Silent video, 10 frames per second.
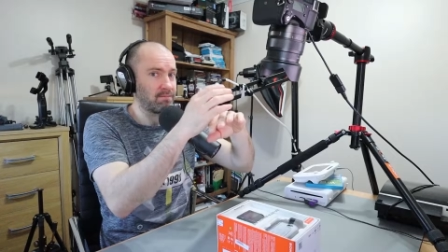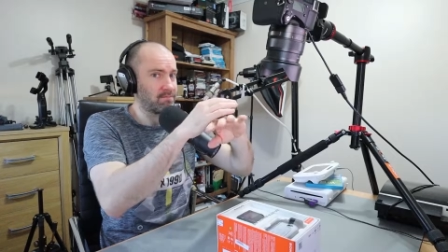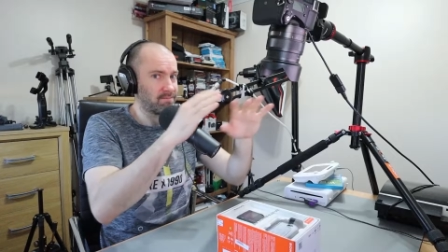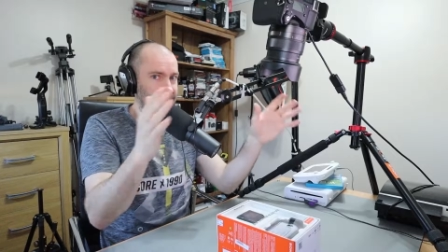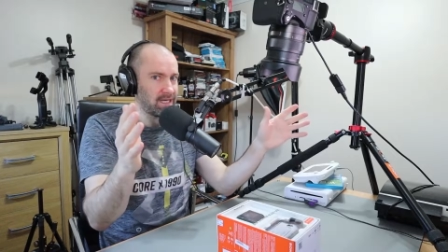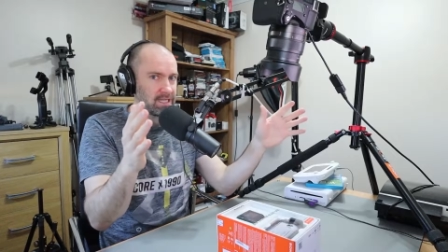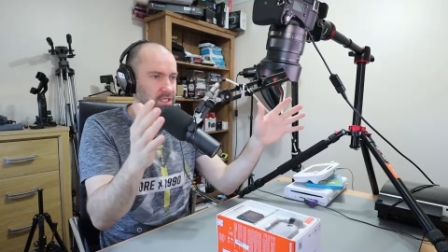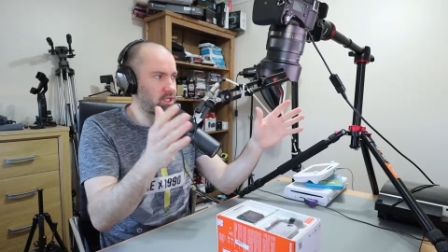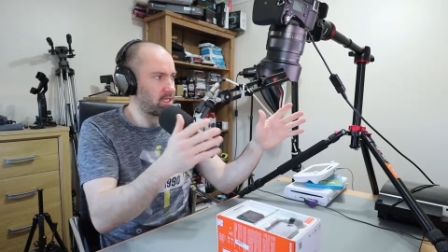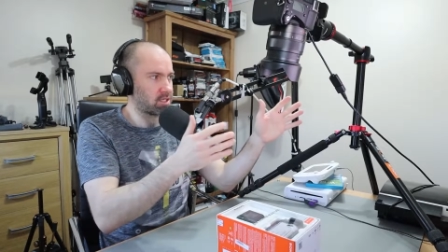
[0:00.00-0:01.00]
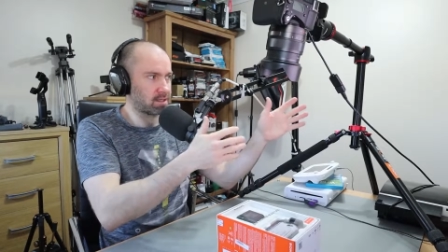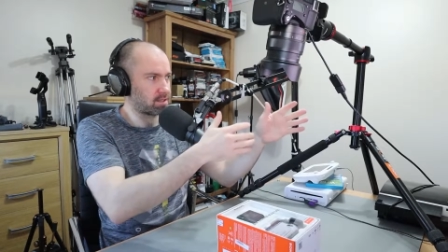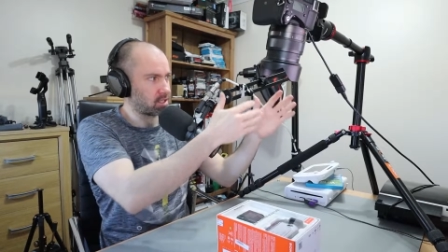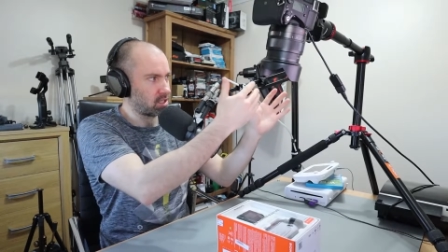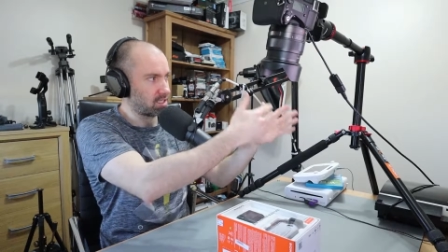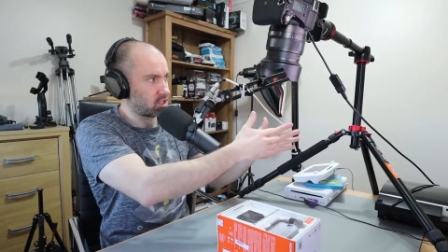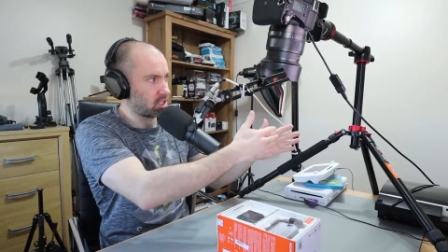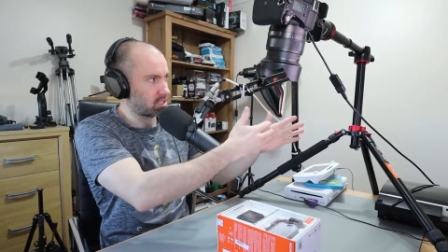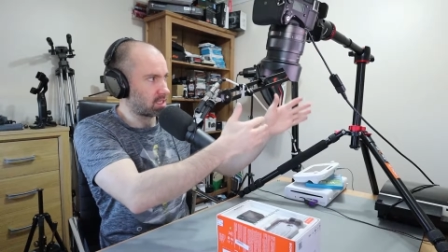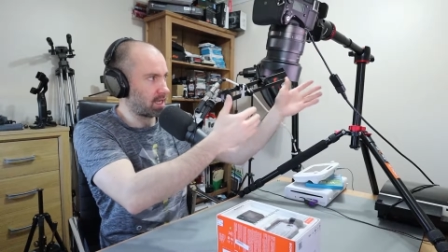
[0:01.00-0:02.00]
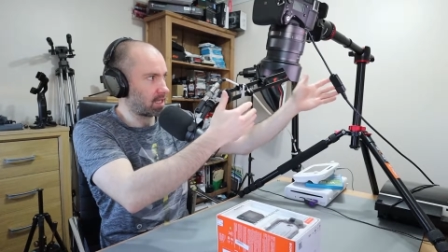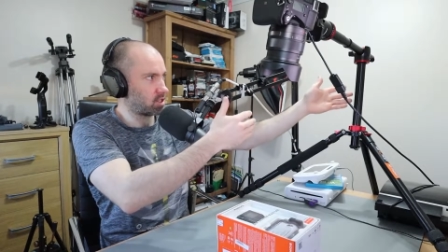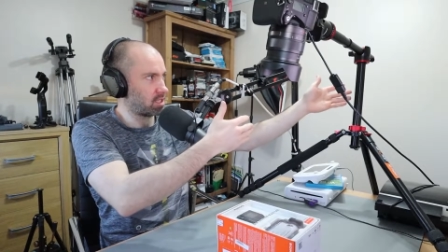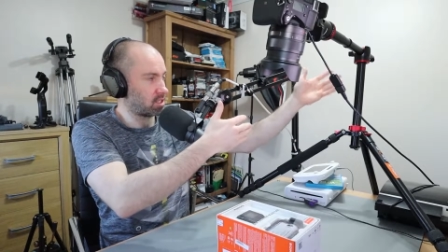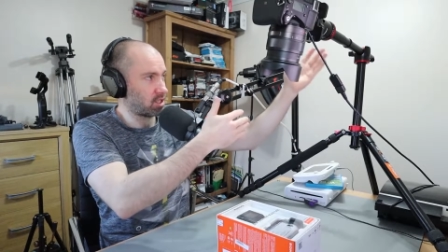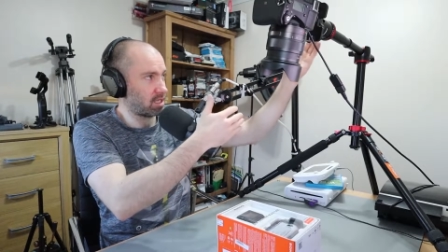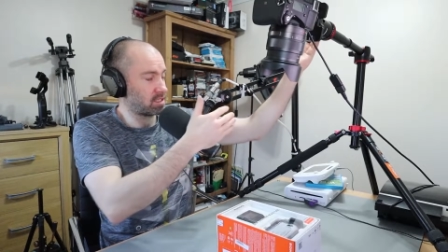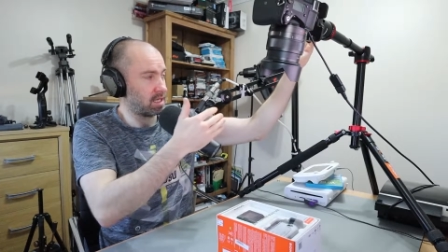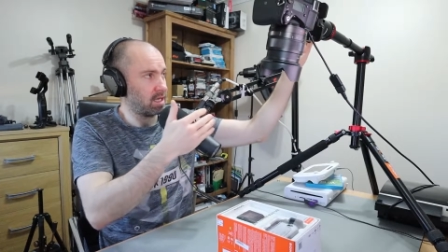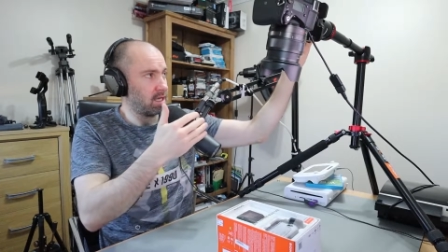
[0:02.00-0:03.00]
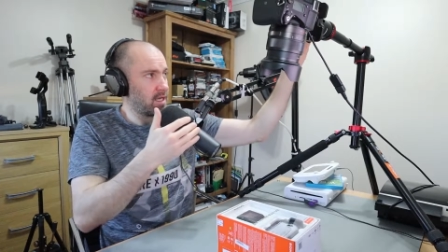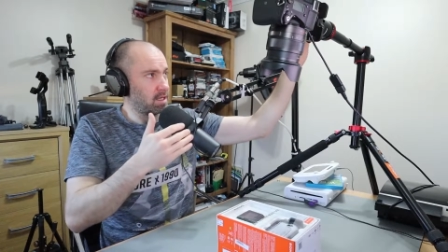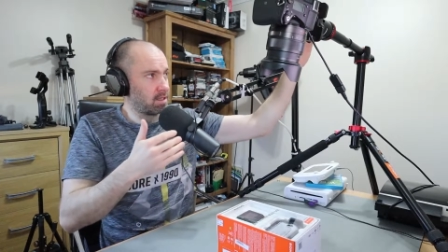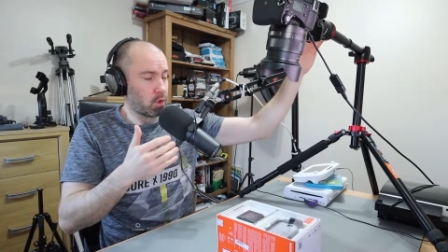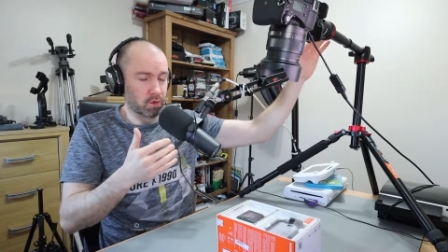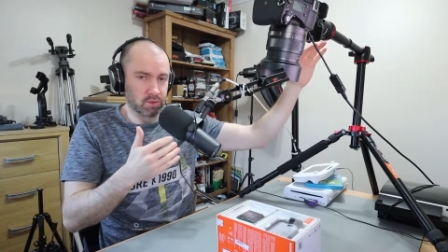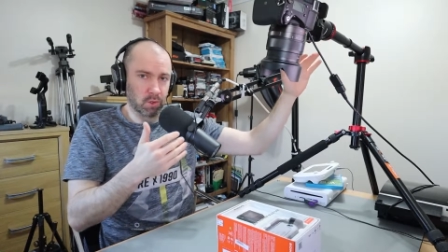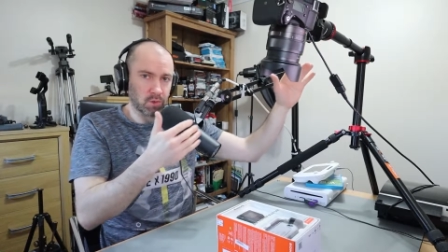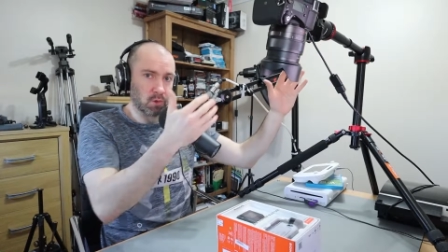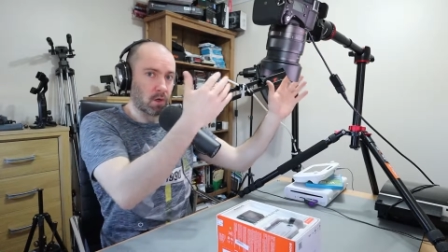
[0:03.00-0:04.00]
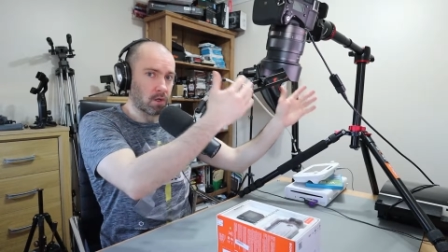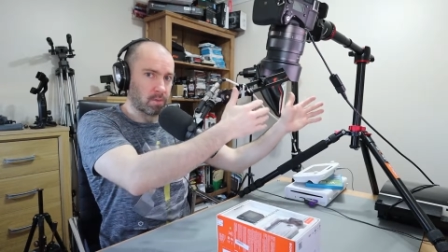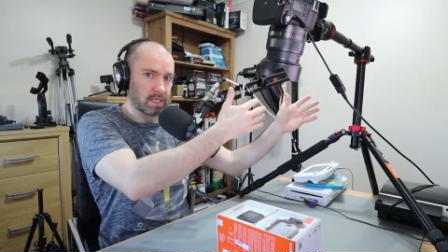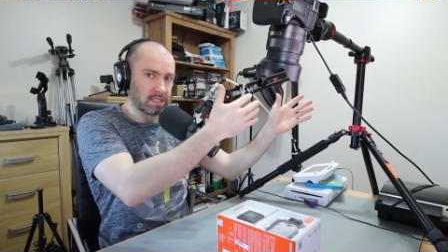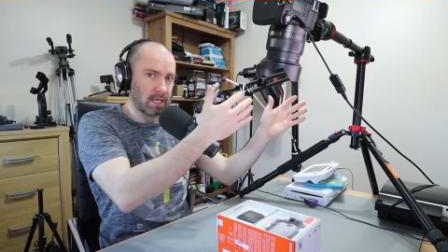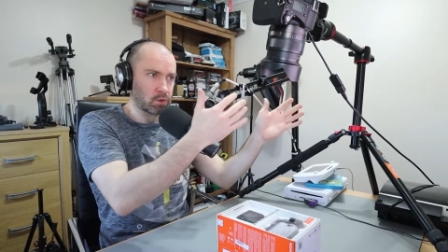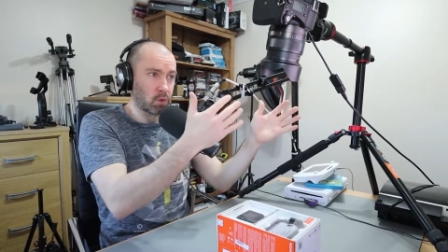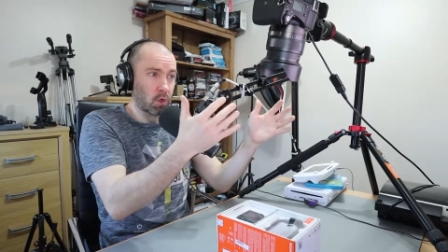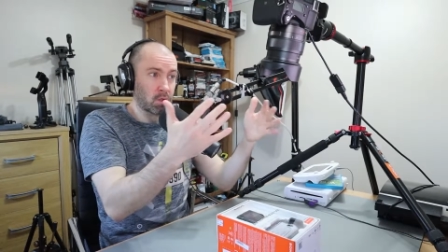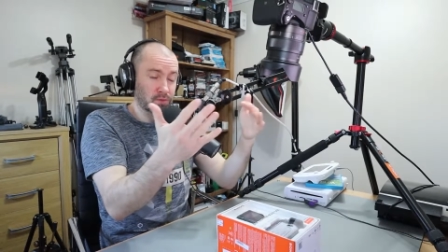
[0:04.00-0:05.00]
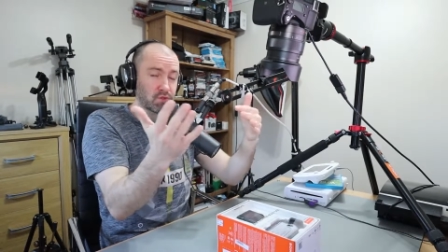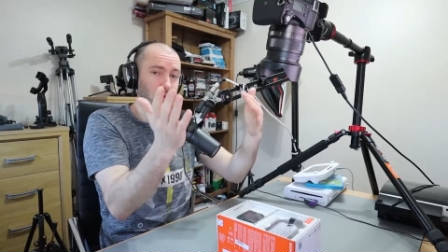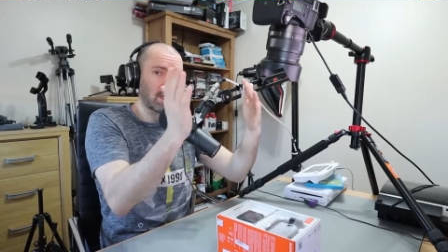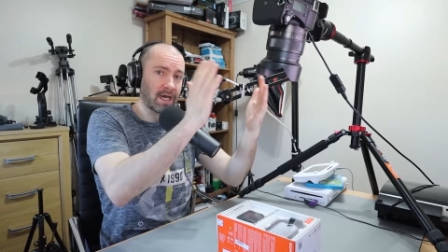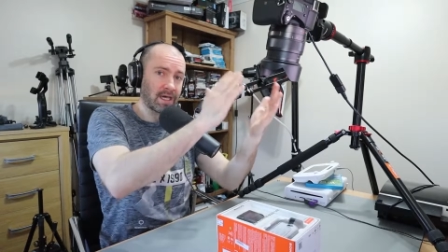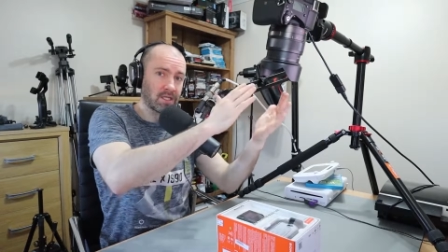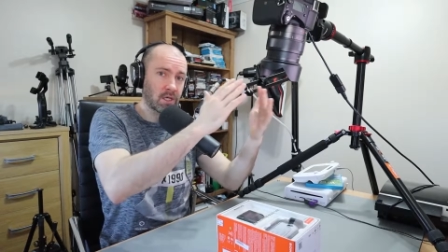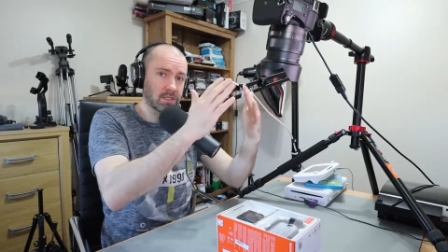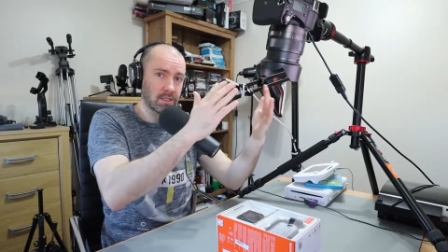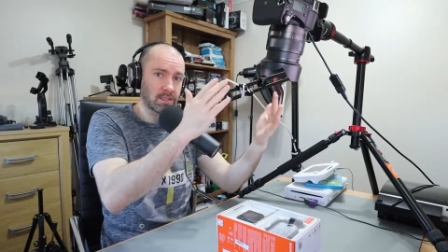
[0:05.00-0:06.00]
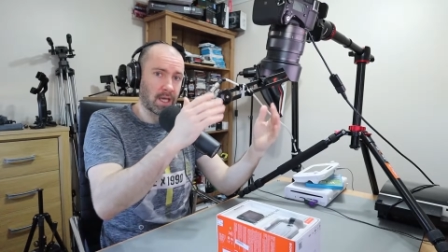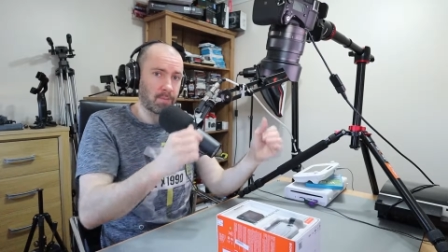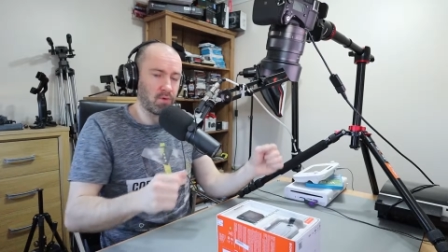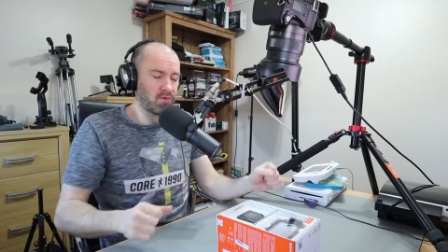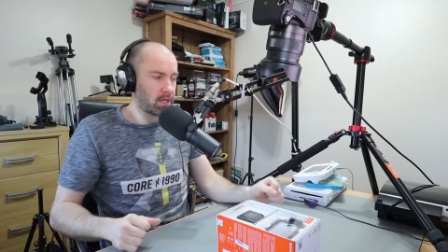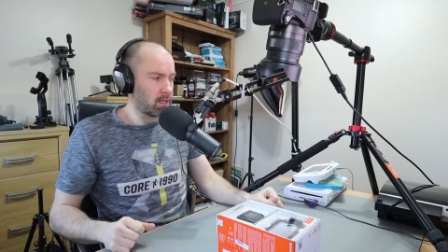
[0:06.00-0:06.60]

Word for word: you need to change other things. You need to change the legs, you need to change the horizontal column and the central column so that it doesn't tip over.